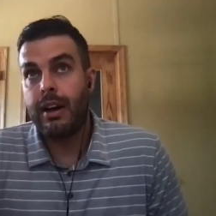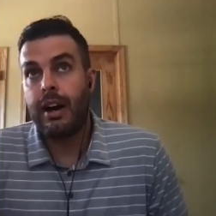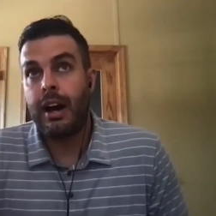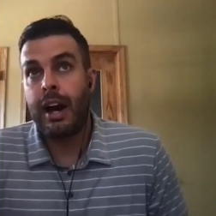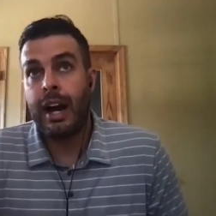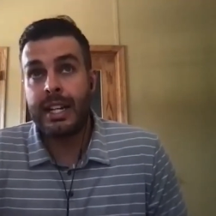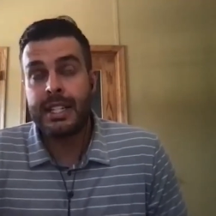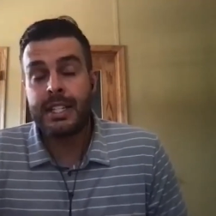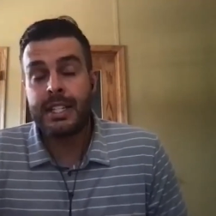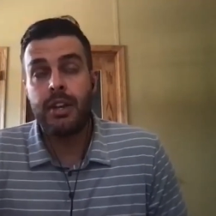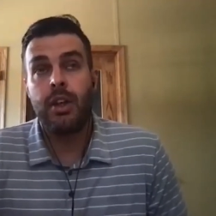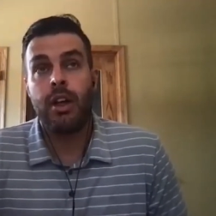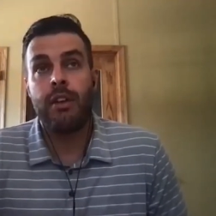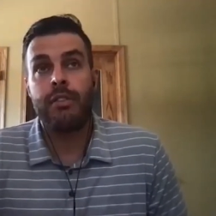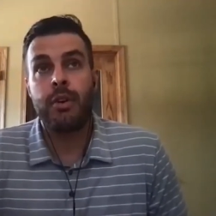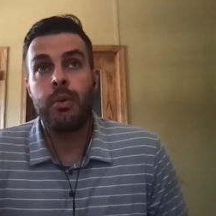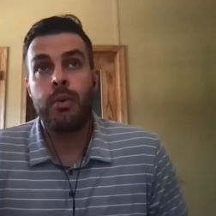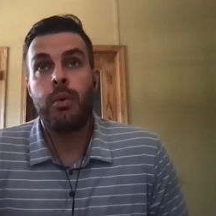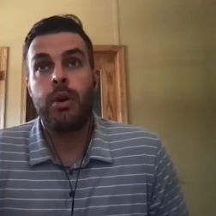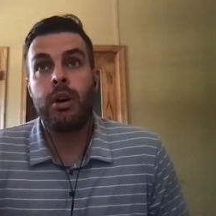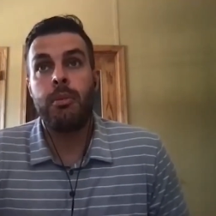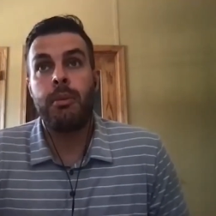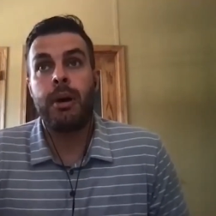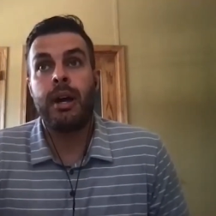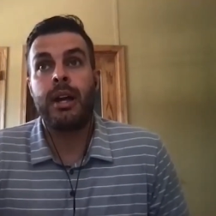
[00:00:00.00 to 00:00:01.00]
i tell every
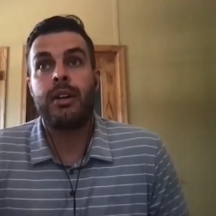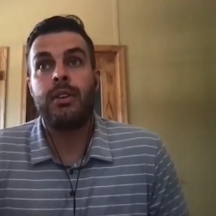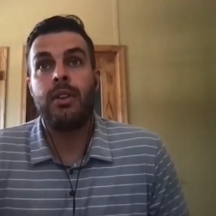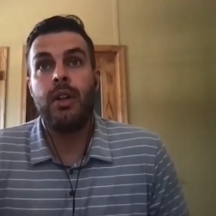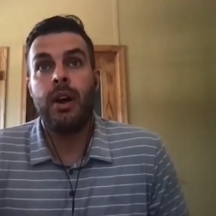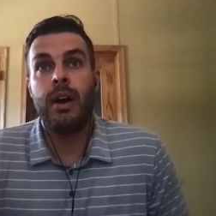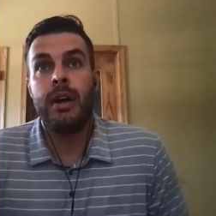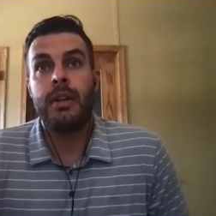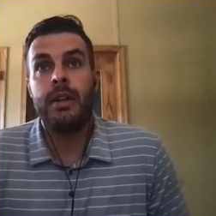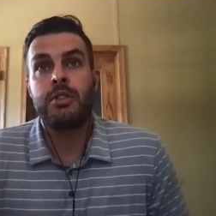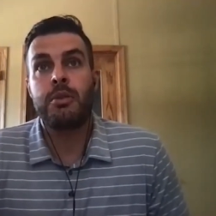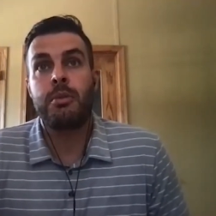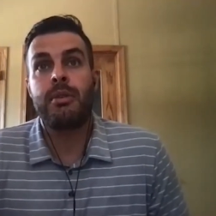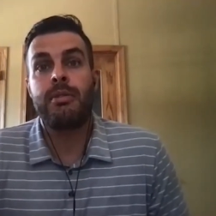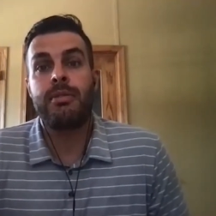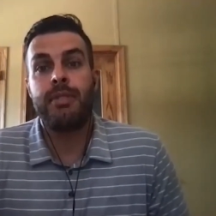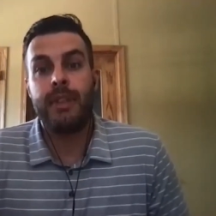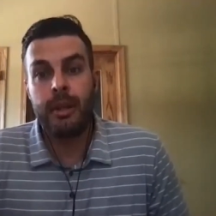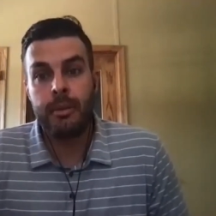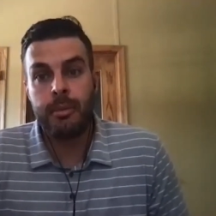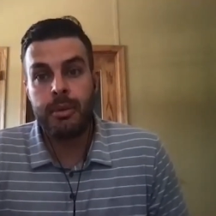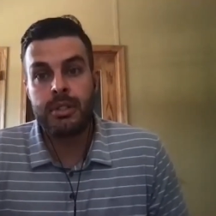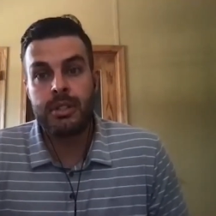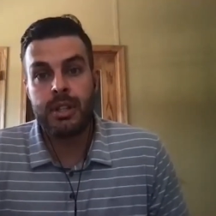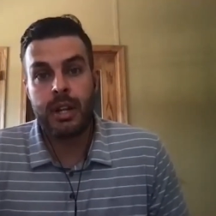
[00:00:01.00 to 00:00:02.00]
one of my clients or my
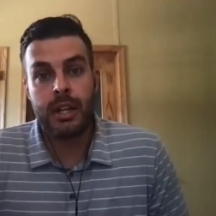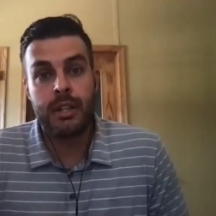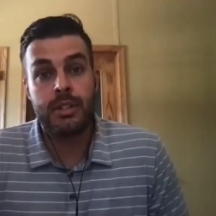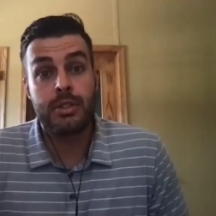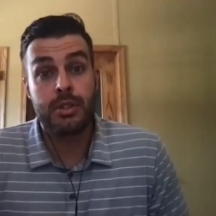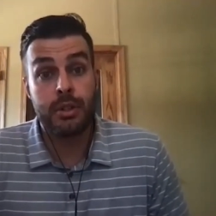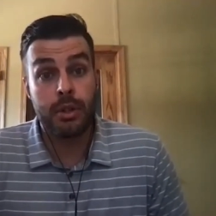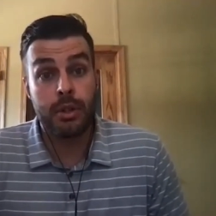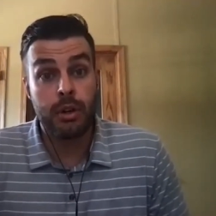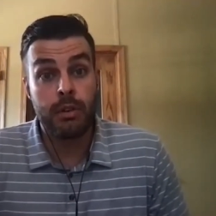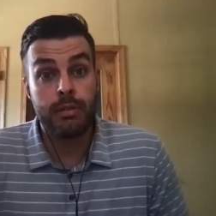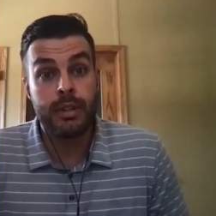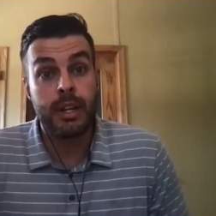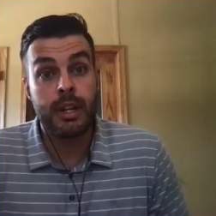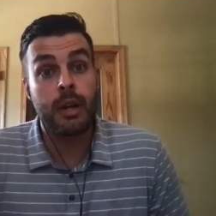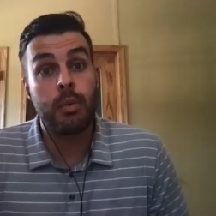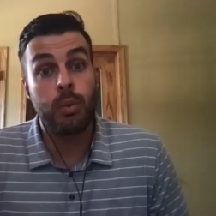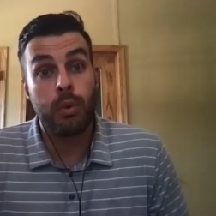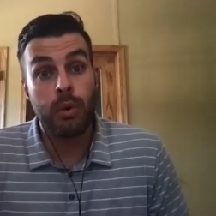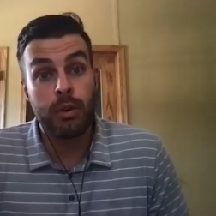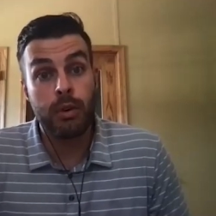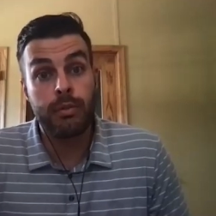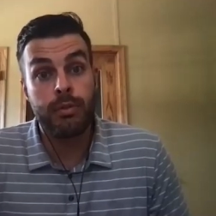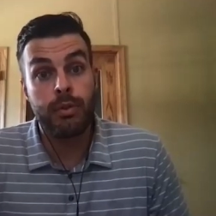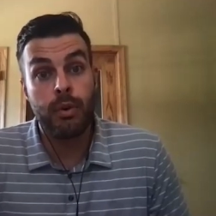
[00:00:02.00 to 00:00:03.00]
families that i serve that i
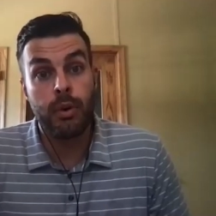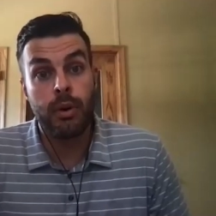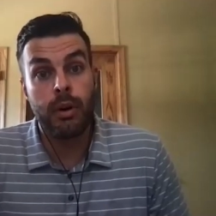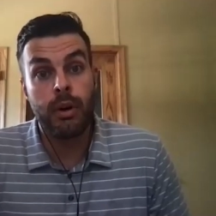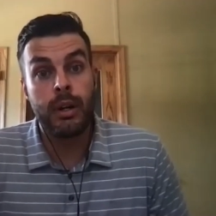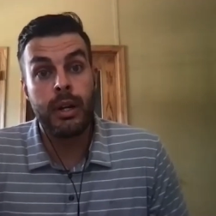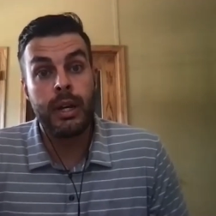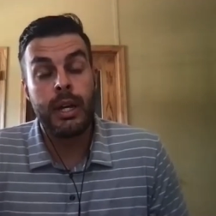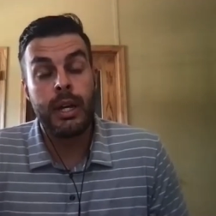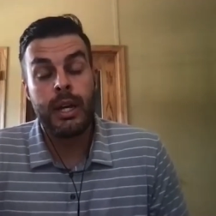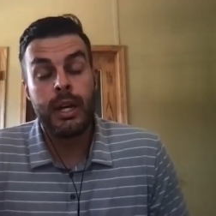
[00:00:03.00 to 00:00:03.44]
work for